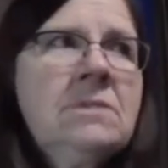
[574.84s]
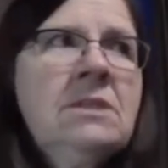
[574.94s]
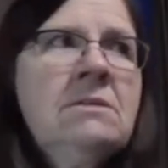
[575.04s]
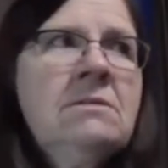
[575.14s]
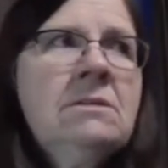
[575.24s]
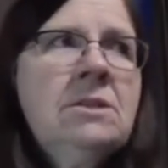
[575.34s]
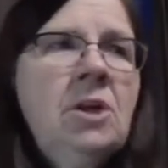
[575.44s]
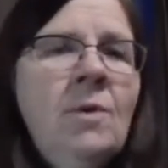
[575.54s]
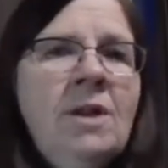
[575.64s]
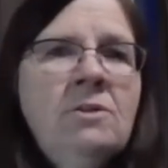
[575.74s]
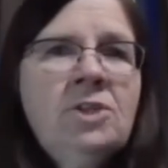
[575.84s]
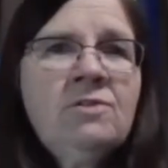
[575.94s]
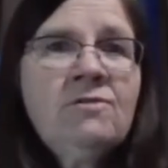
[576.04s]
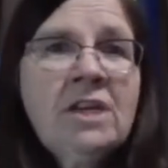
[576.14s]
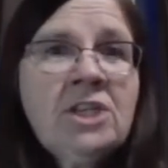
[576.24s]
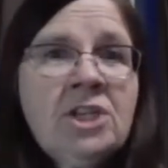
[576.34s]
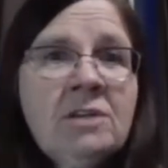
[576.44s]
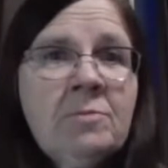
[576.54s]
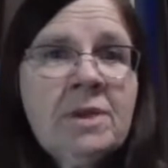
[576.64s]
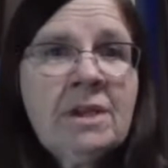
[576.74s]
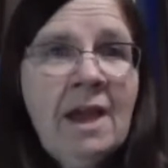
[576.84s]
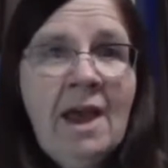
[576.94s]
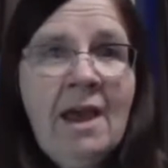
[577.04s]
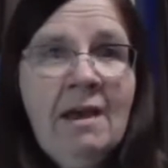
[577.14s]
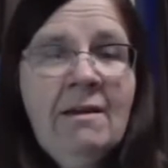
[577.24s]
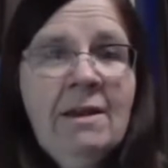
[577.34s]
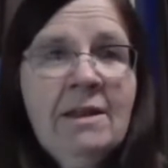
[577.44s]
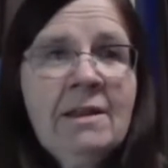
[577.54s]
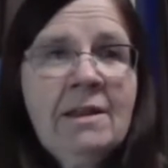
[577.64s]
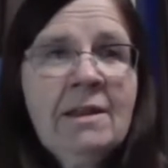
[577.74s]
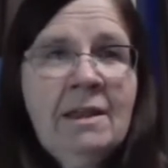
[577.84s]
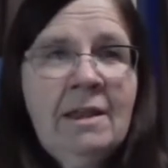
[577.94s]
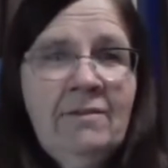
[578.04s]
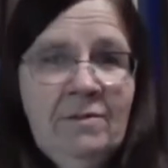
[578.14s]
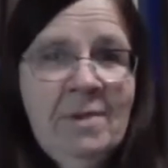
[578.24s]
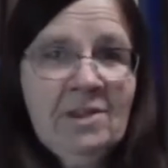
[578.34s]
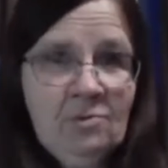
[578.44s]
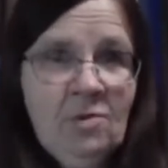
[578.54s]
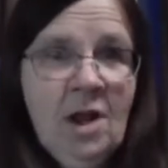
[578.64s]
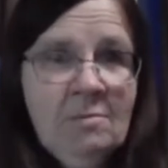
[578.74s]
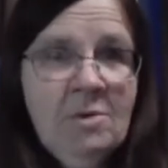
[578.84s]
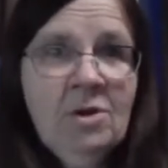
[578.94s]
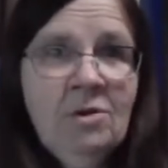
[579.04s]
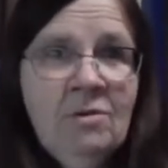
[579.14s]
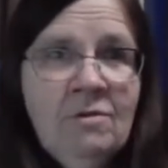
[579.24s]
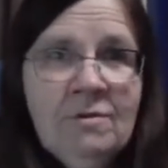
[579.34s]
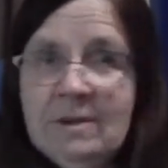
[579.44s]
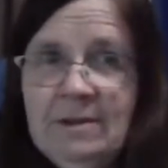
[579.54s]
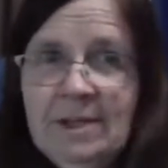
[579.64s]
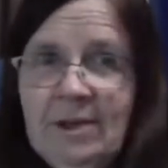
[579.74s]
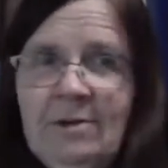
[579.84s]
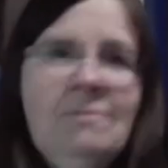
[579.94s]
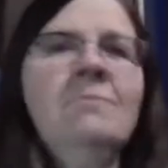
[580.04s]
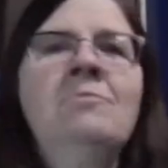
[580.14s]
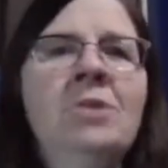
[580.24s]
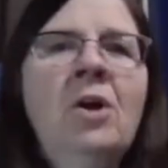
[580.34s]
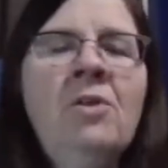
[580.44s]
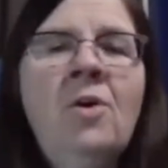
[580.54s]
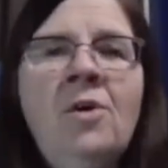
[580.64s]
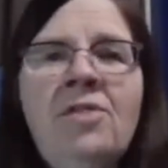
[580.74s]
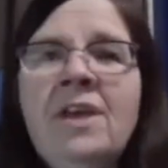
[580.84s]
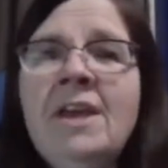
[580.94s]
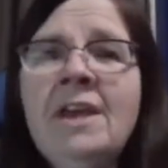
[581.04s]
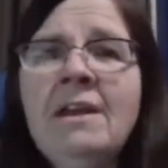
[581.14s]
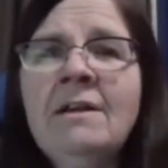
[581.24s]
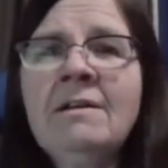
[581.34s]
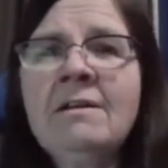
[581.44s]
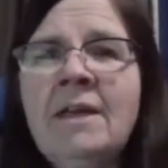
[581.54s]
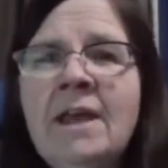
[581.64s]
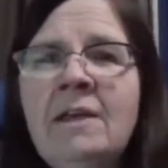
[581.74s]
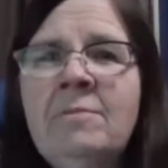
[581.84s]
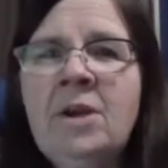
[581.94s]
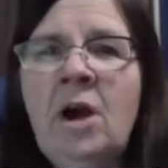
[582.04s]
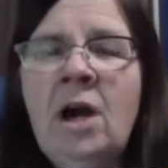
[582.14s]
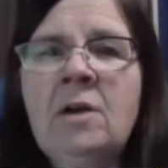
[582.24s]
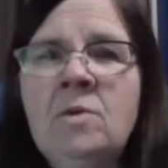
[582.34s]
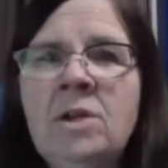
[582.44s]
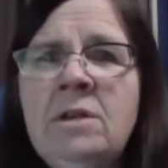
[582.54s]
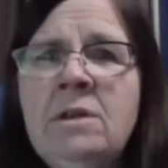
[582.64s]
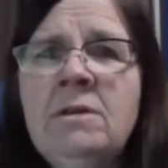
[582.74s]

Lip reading: I mean, you don't want to lose your friendship that you had. If you make the wrong move and, blow the whole thing, that could be awkward.